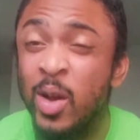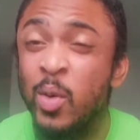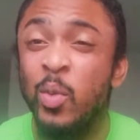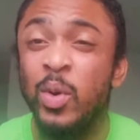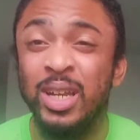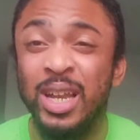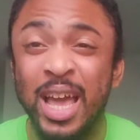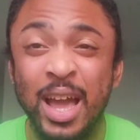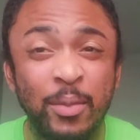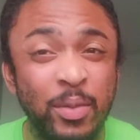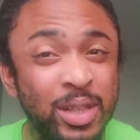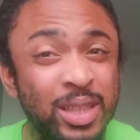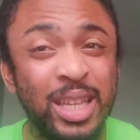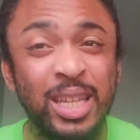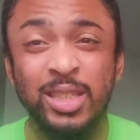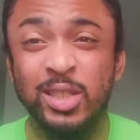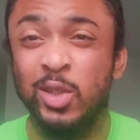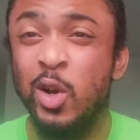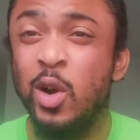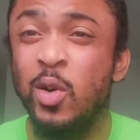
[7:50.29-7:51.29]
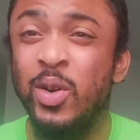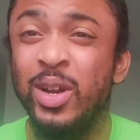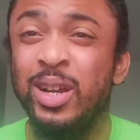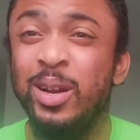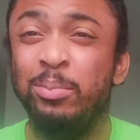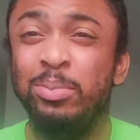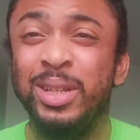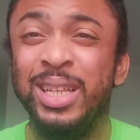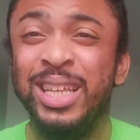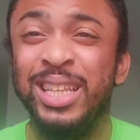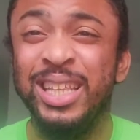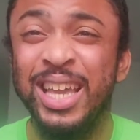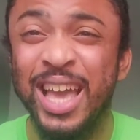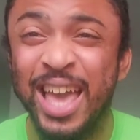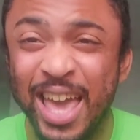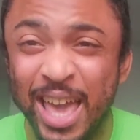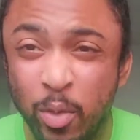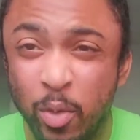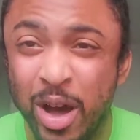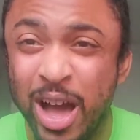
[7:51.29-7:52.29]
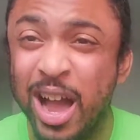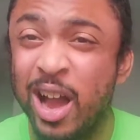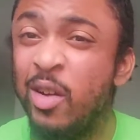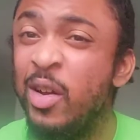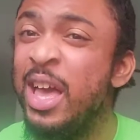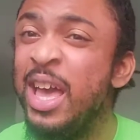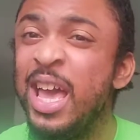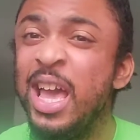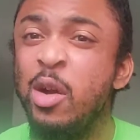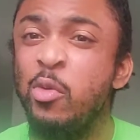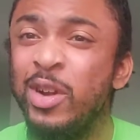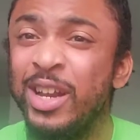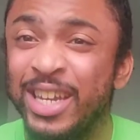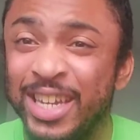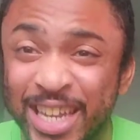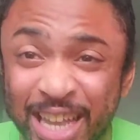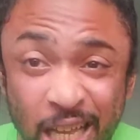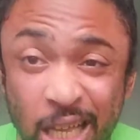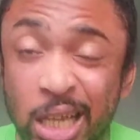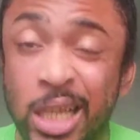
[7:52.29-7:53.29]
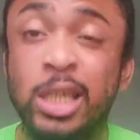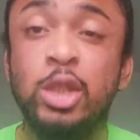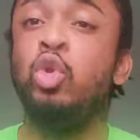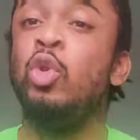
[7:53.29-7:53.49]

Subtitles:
when everything is going completely haywire and ridiculous.